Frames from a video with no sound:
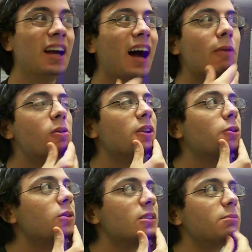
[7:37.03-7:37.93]
I want to
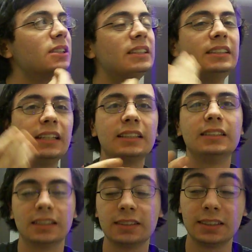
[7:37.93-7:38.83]
throw some
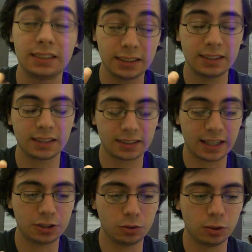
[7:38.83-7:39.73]
statistics
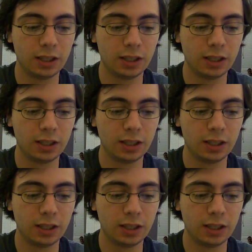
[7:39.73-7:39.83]
at you.